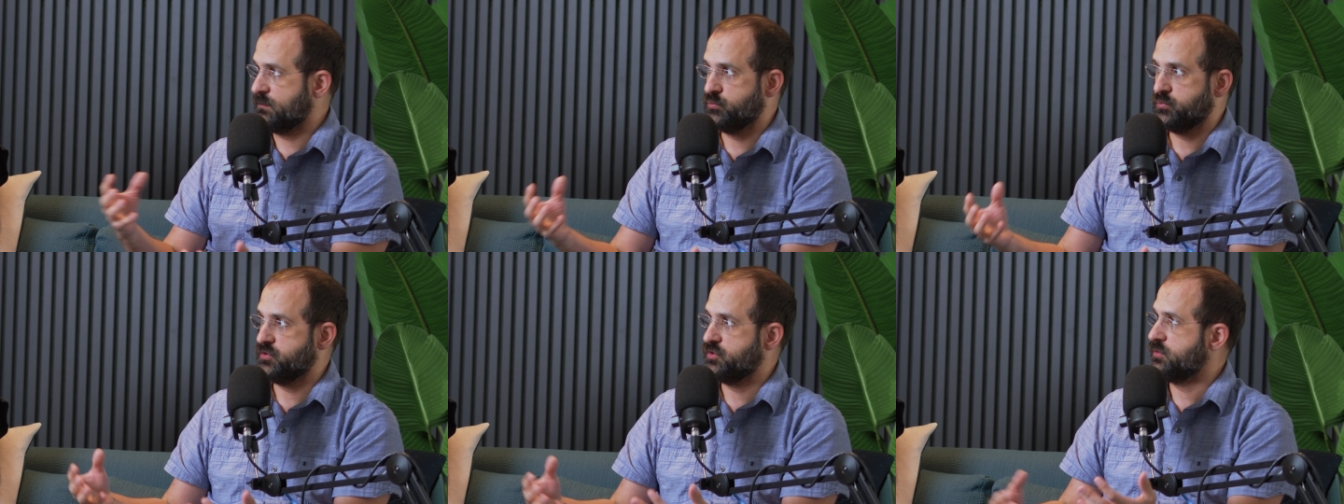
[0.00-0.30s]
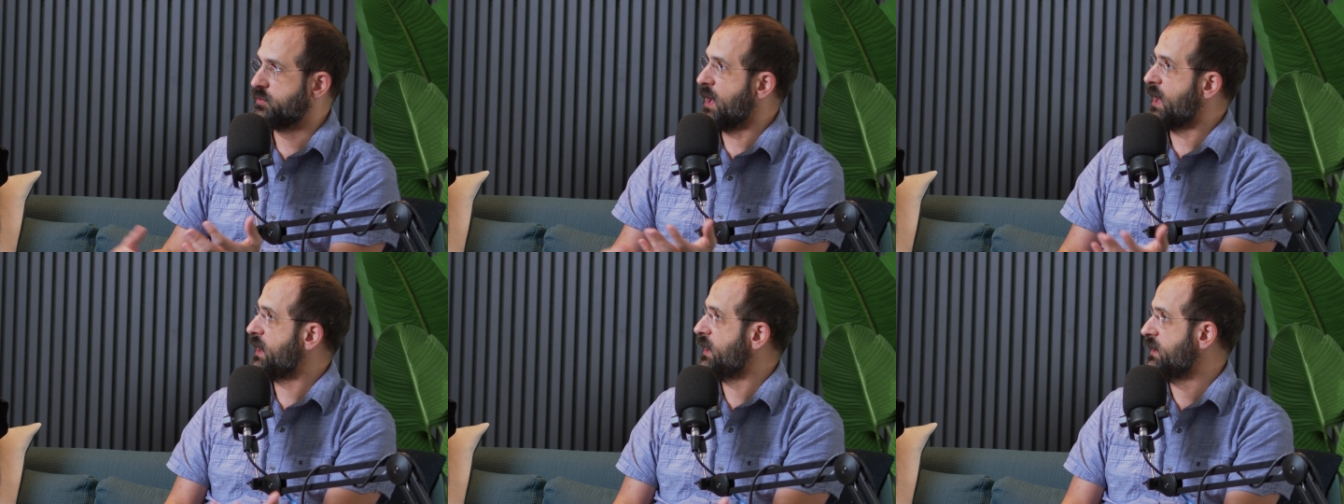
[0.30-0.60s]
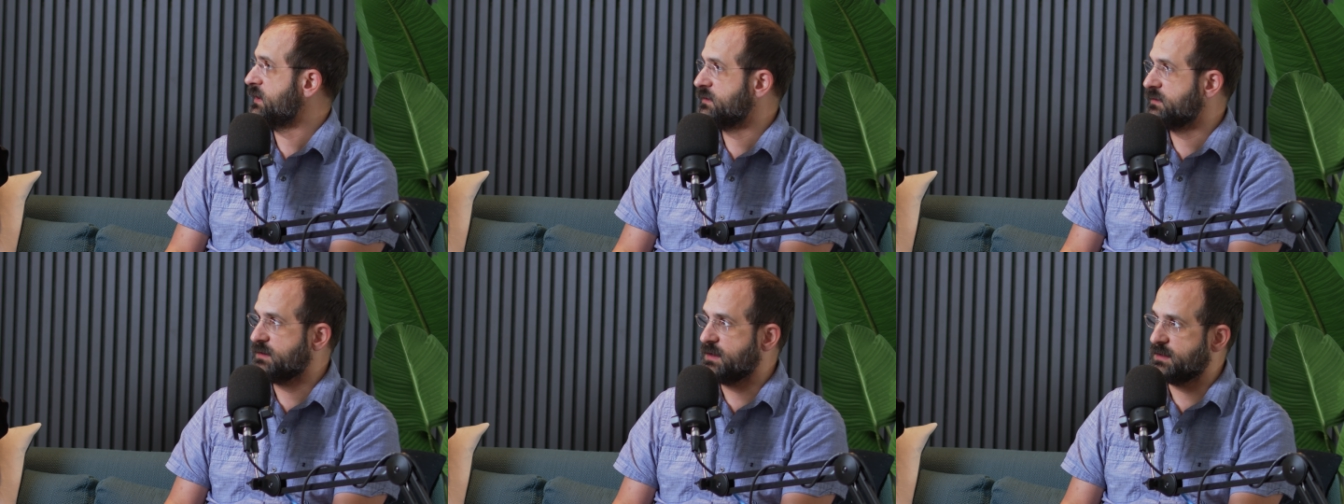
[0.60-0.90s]
you got it
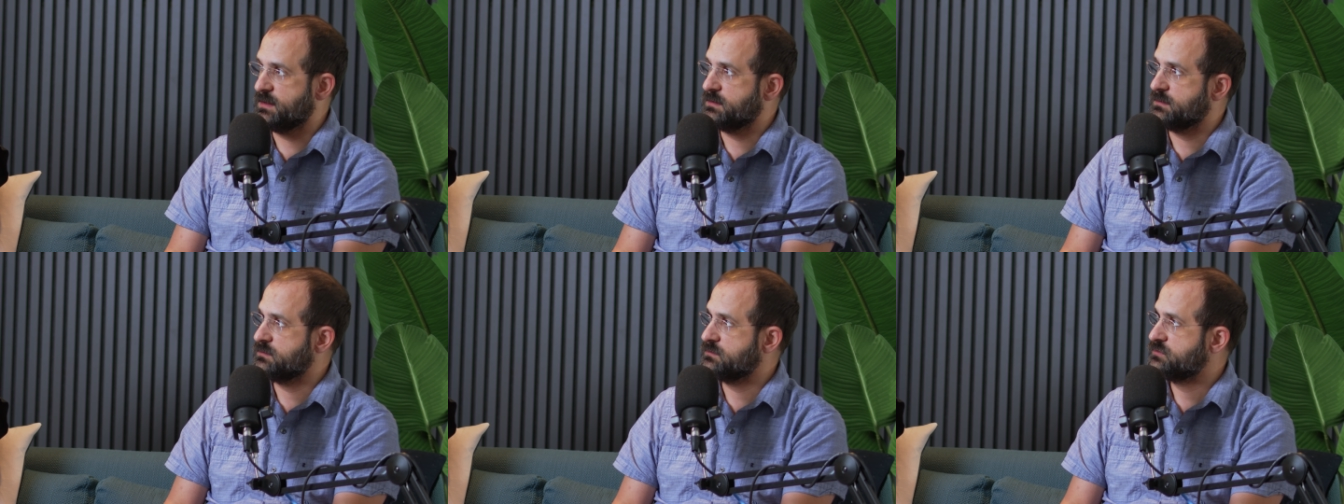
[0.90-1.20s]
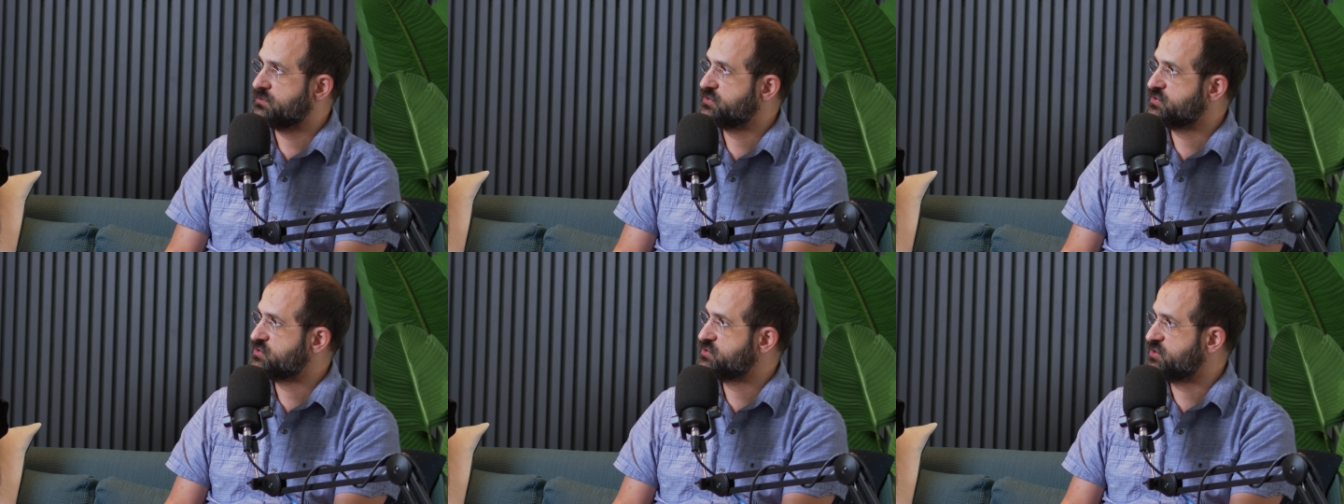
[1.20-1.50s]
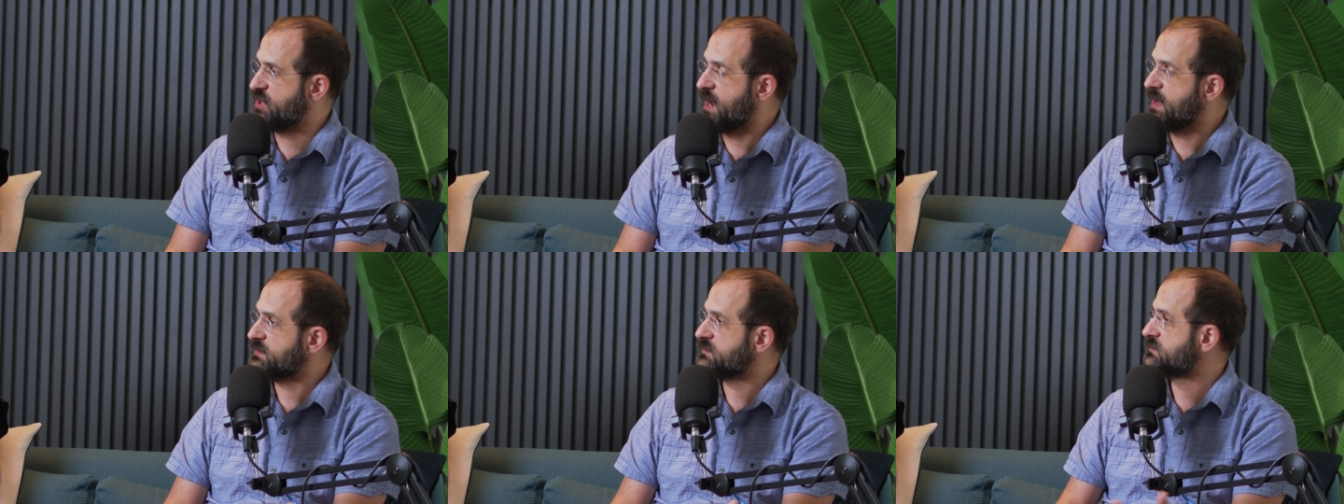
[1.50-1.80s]
in, in
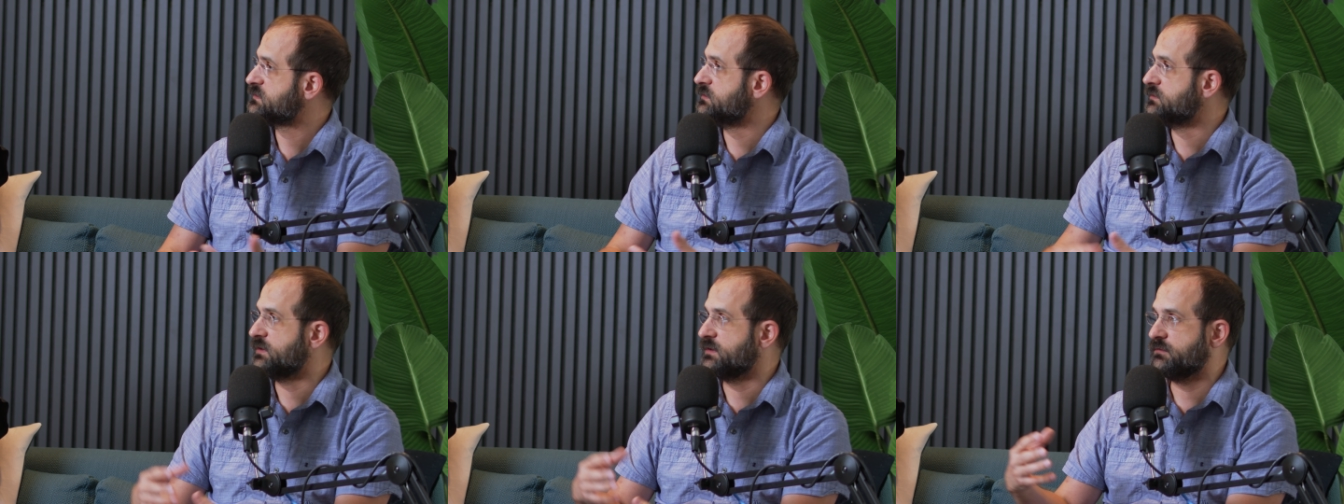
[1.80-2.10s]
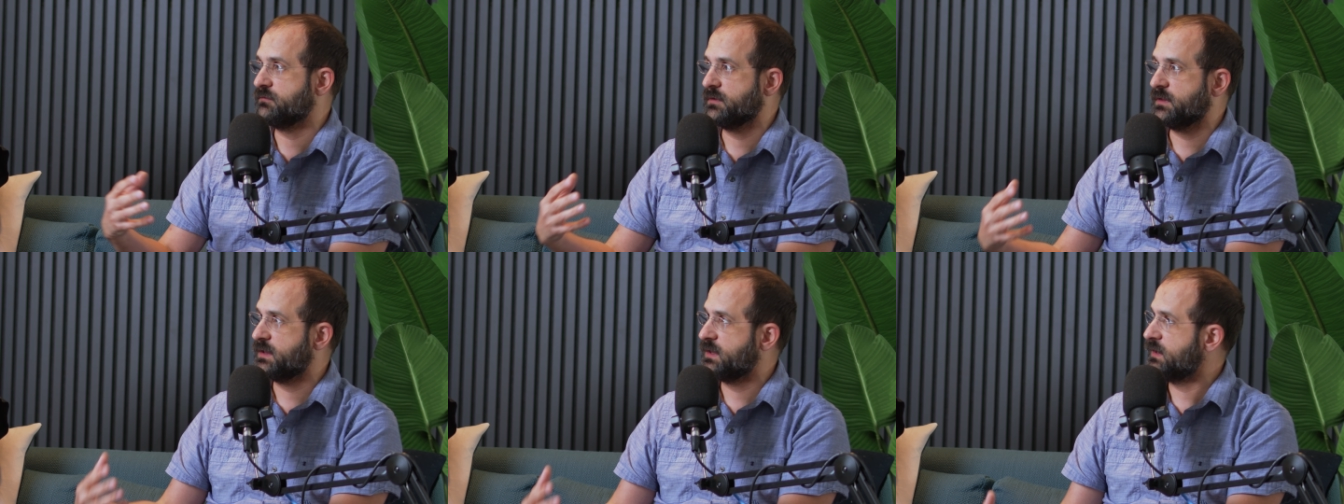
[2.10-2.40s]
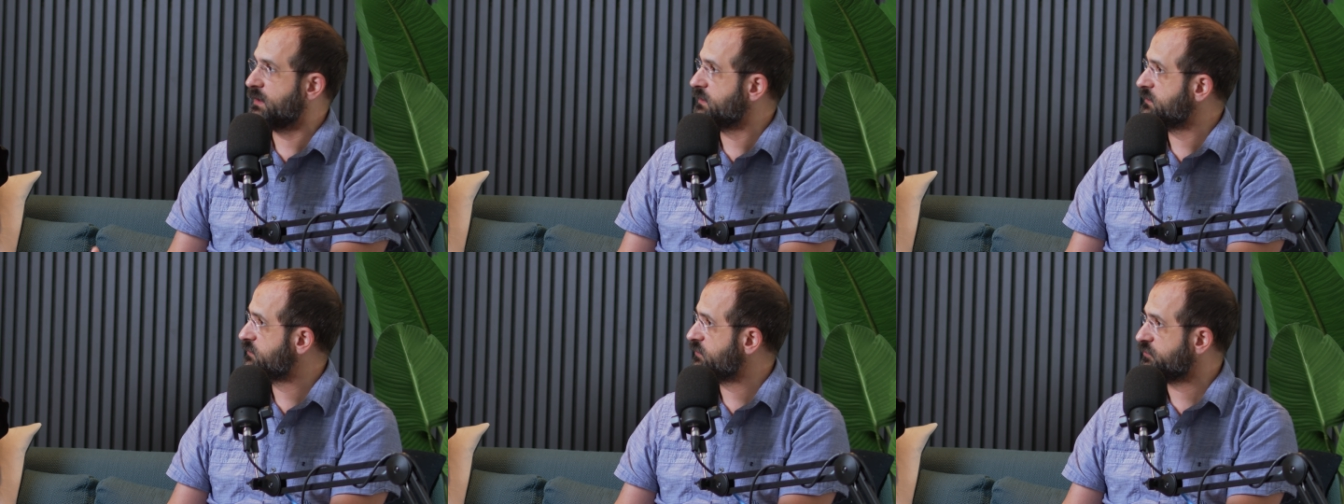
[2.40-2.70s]
chats. You didn't really get
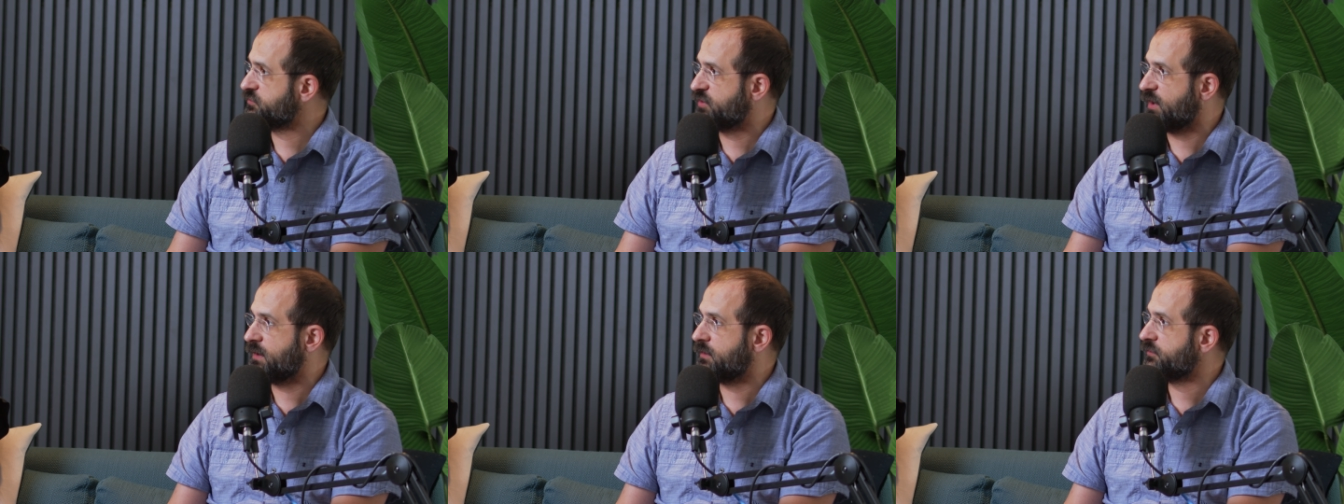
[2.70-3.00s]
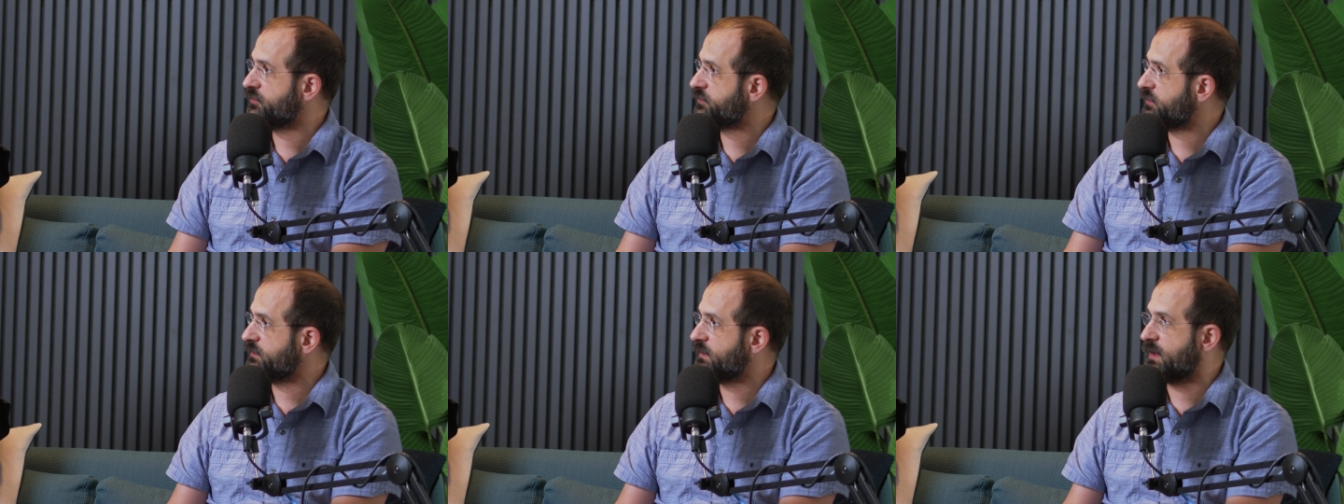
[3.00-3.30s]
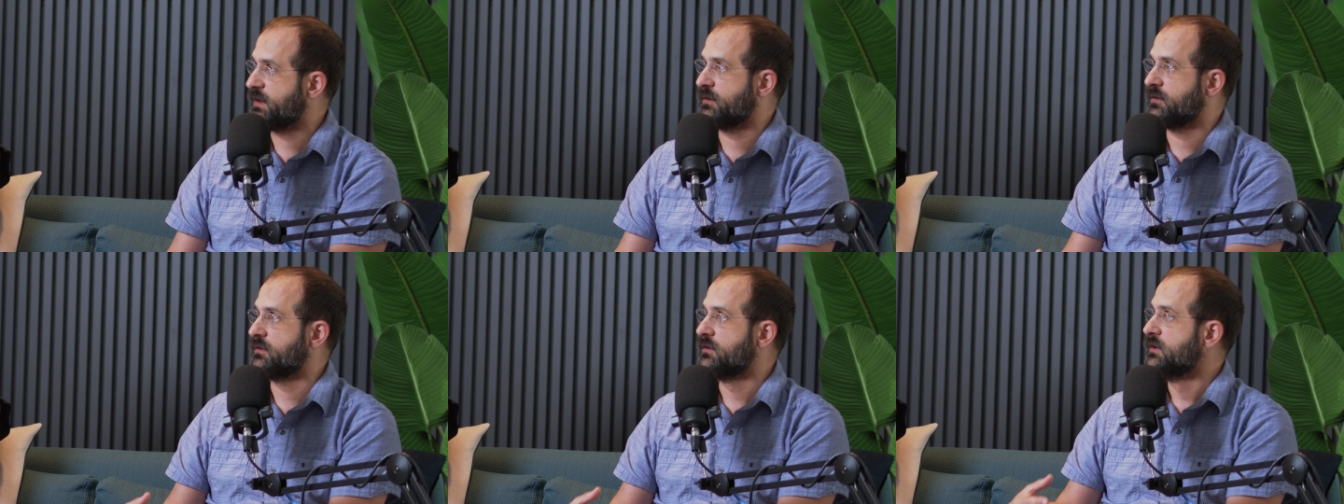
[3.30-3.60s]
it until channels till
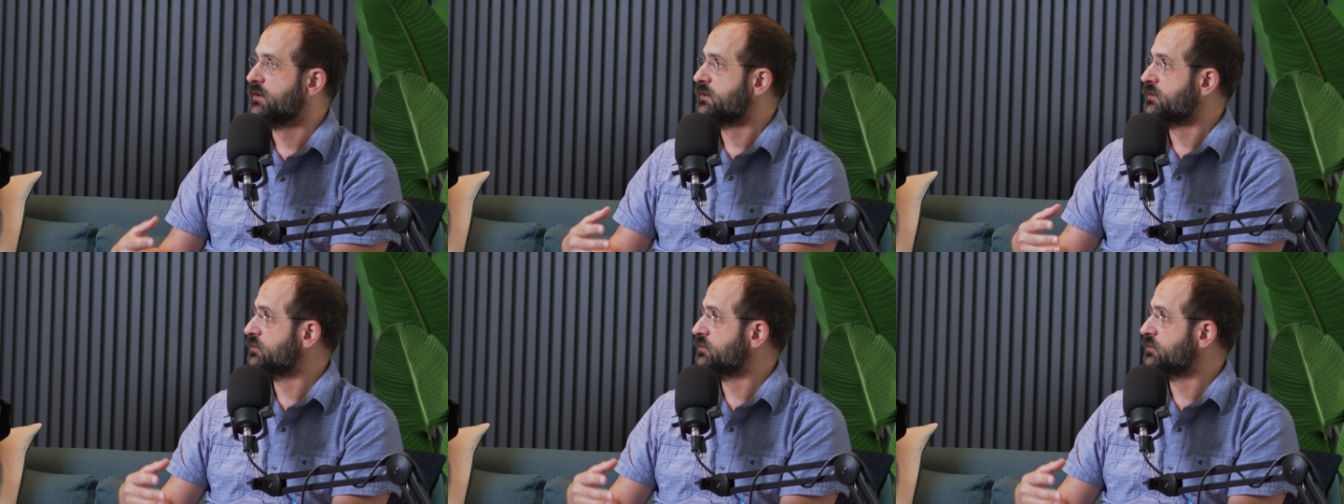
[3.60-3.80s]
later.